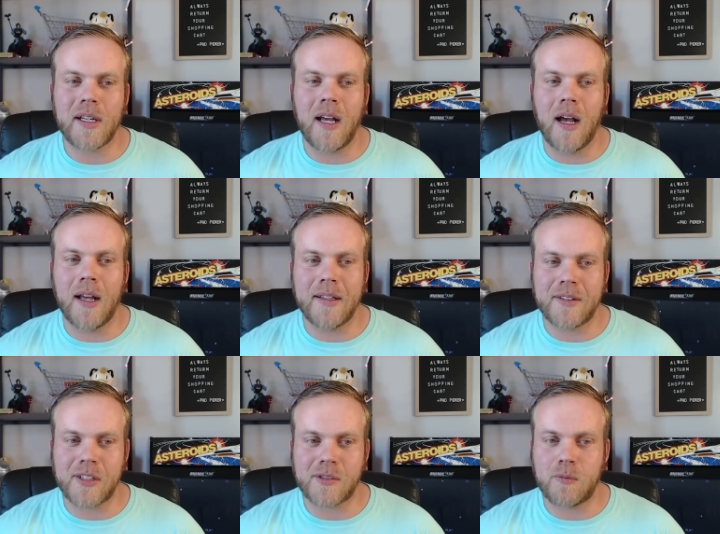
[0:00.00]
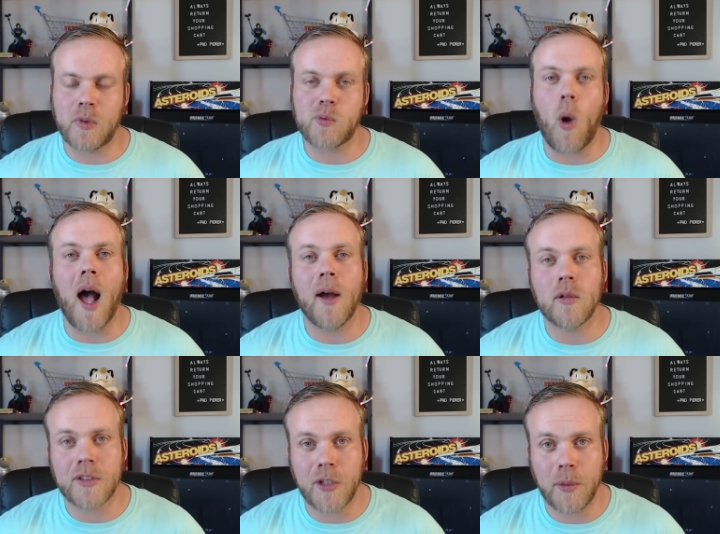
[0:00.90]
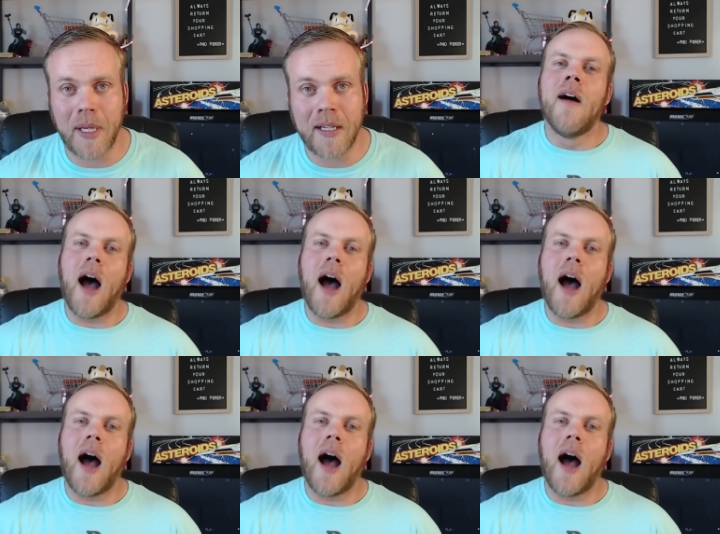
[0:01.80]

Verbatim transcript: It just was wild to me.